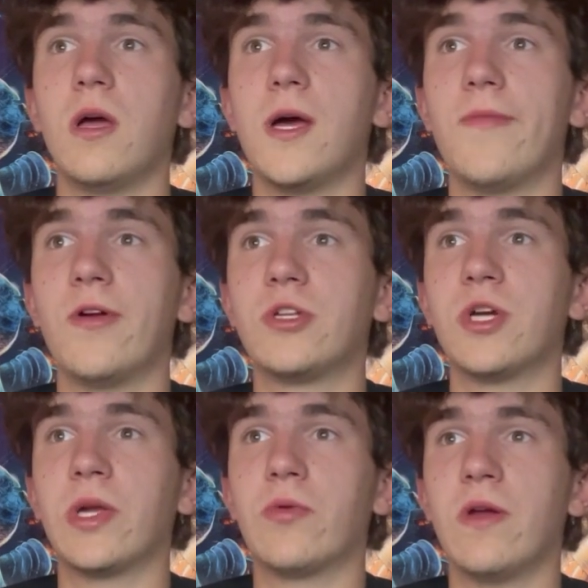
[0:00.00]
Very
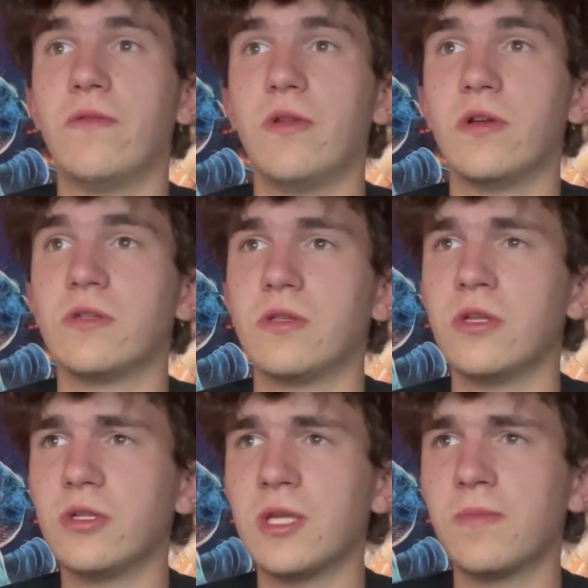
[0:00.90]
chuggy riff. There's
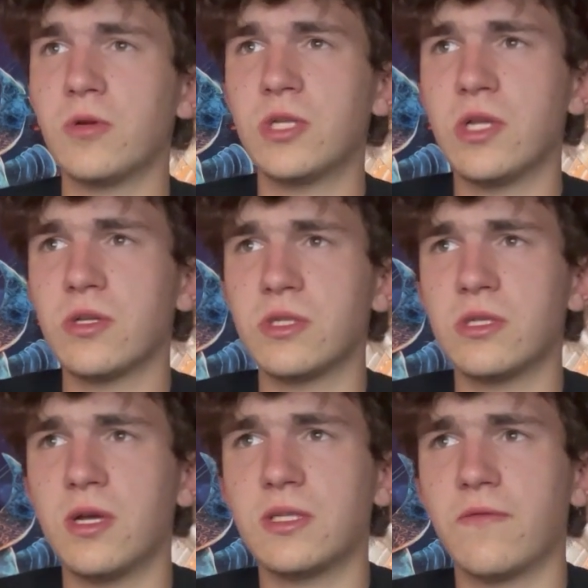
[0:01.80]
little tempo change on this
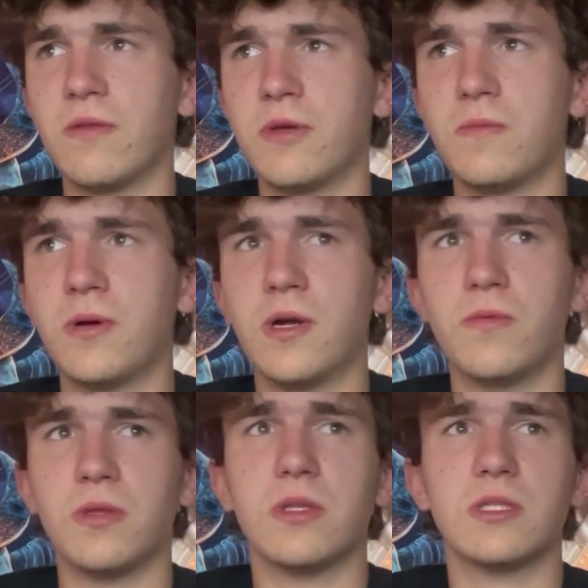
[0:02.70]
song, except for the middle part
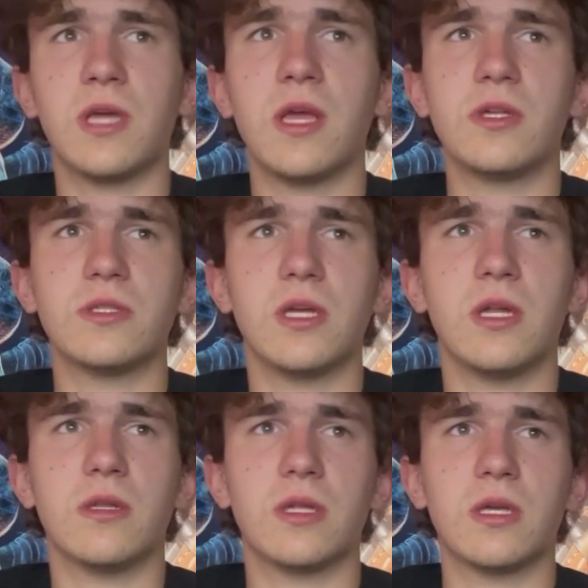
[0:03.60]
with the scales
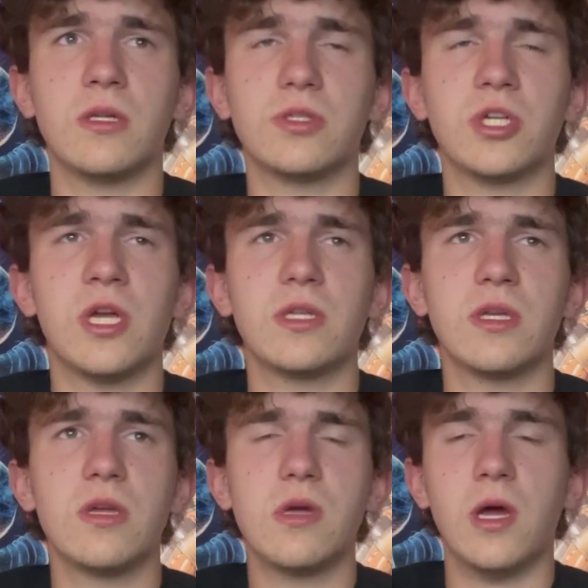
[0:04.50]
and the kill chant.
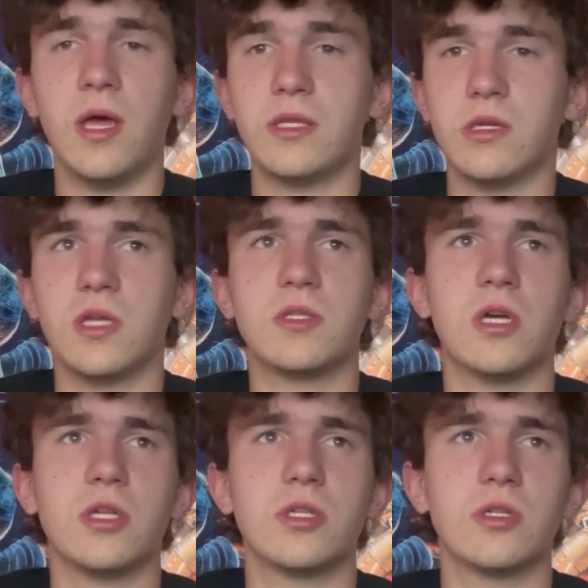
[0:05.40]
That's a nice
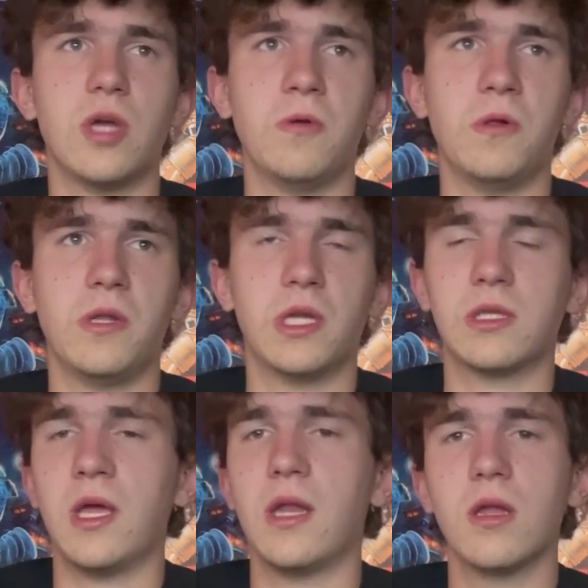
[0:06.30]
touch. I really like
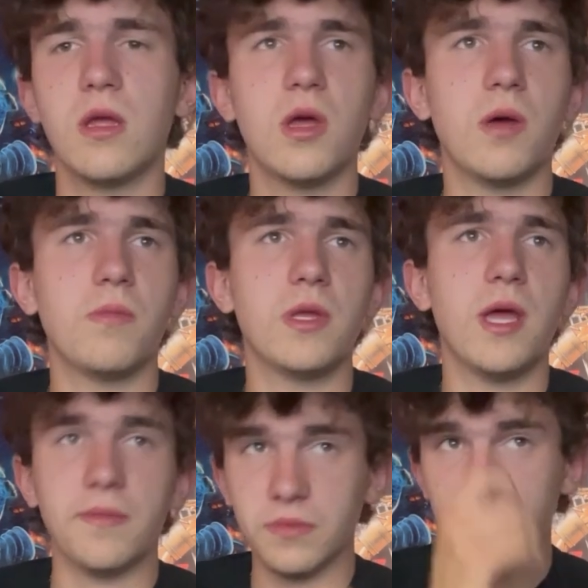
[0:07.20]
that. But
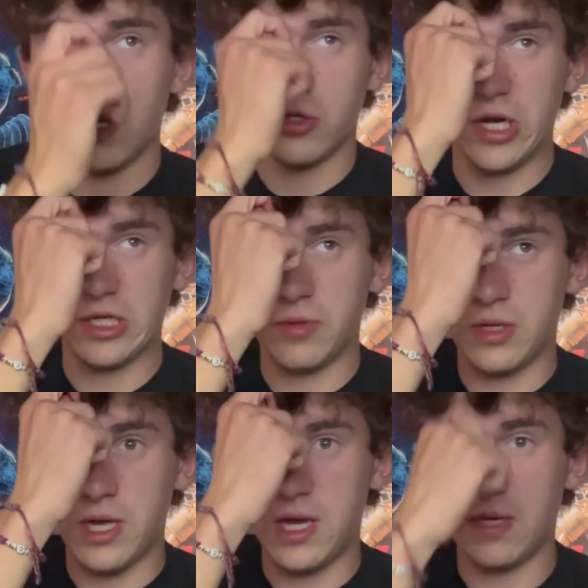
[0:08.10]
yeah, track number
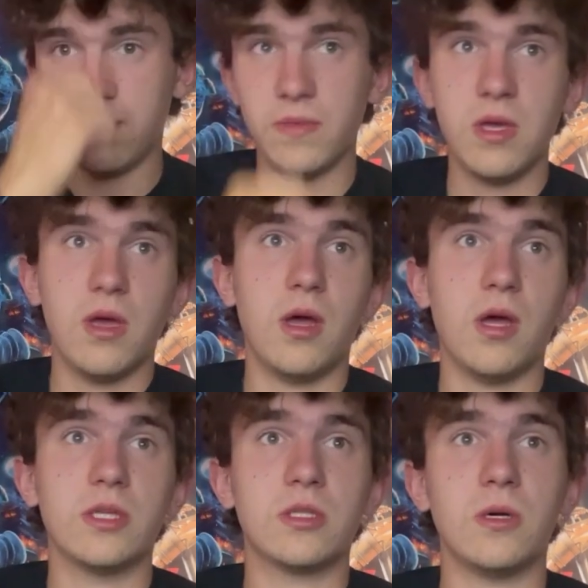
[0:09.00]
9
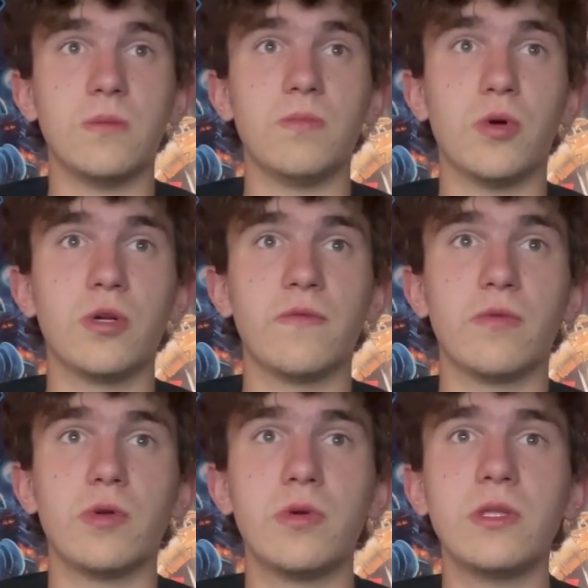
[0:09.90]
is called Born of the
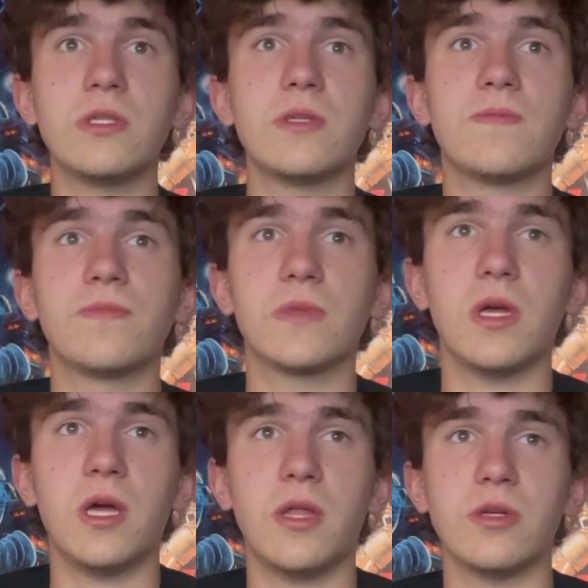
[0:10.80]
Ruins.
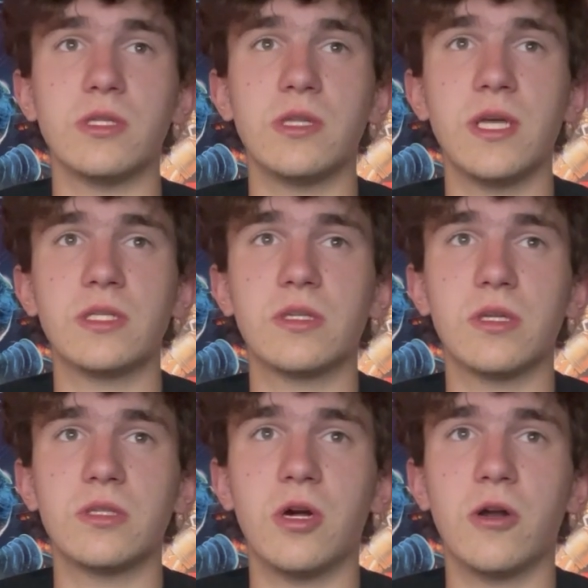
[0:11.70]
There's nice
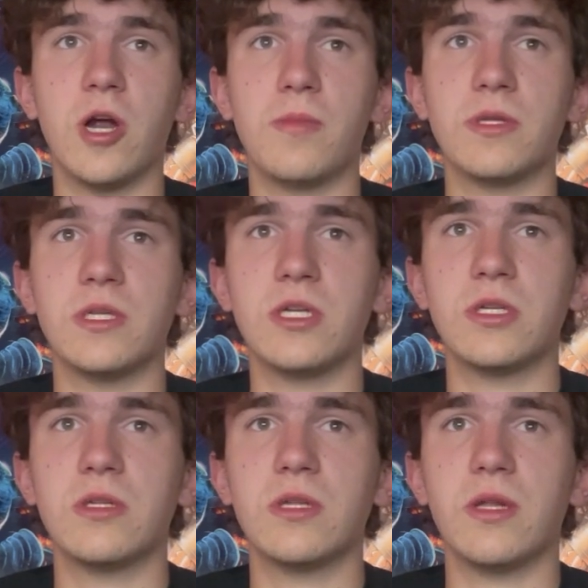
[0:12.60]
guitar
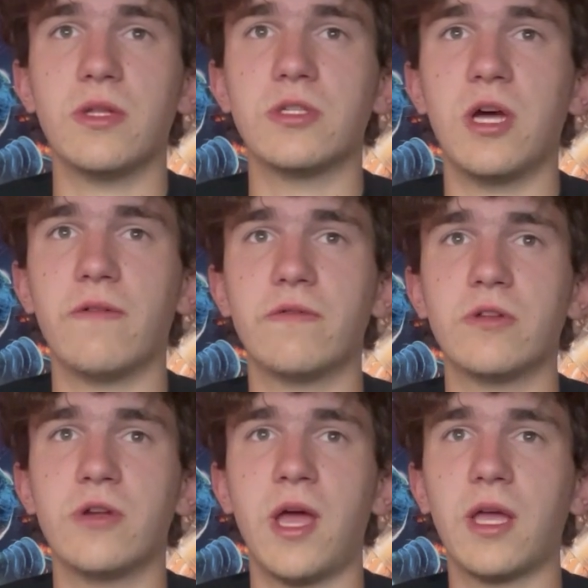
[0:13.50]
harmonization that leads off the
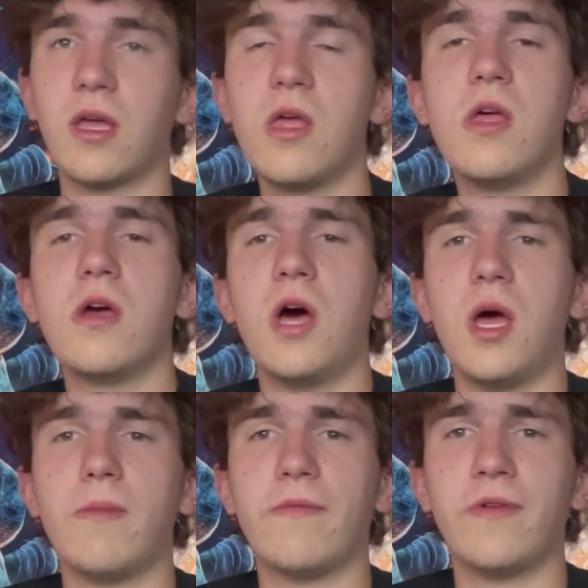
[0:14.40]
track.
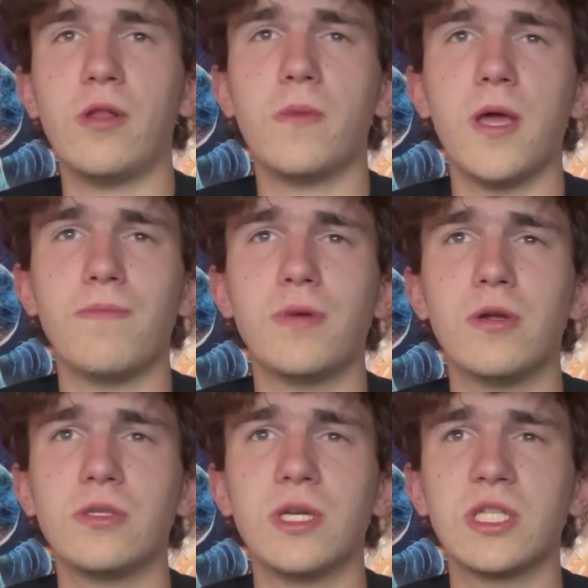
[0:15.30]
followed by a
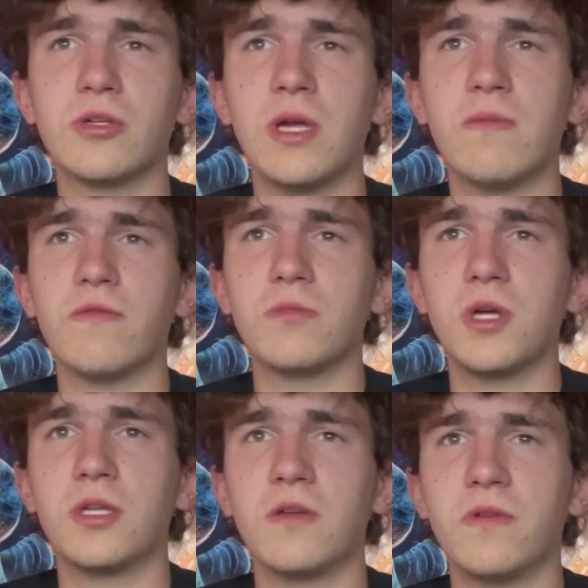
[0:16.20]
piercing scream from
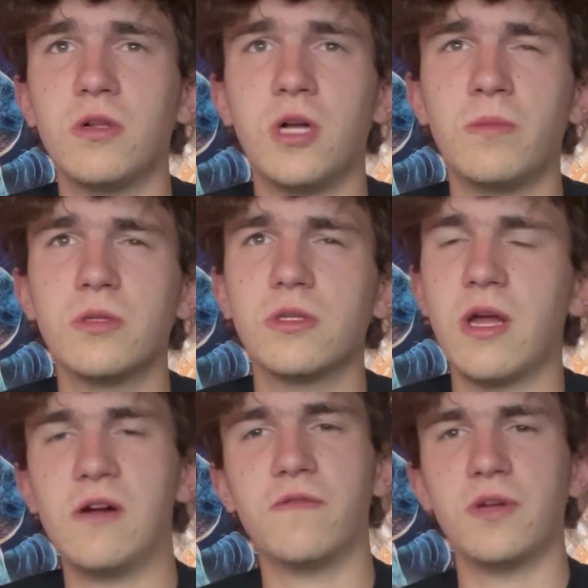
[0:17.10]
John Cavil, almost
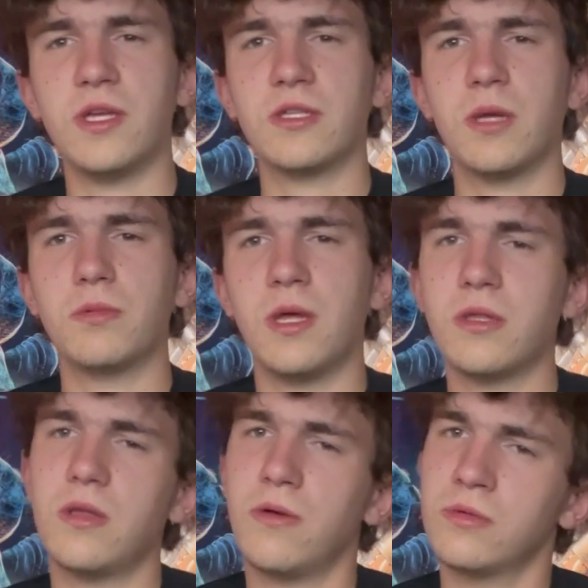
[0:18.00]
Halford-esque,
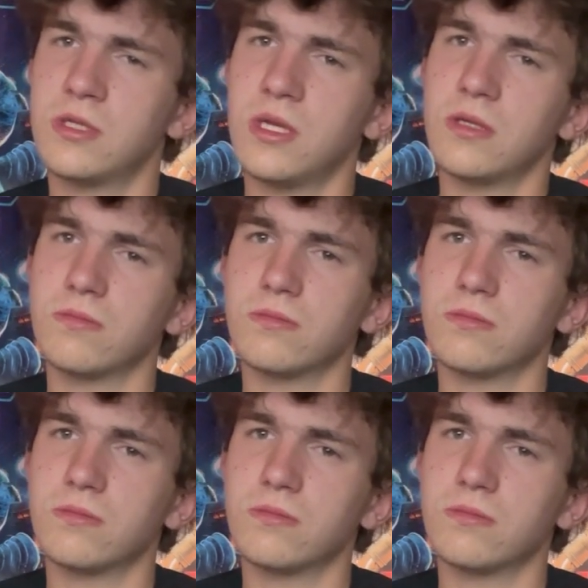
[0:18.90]
I would say.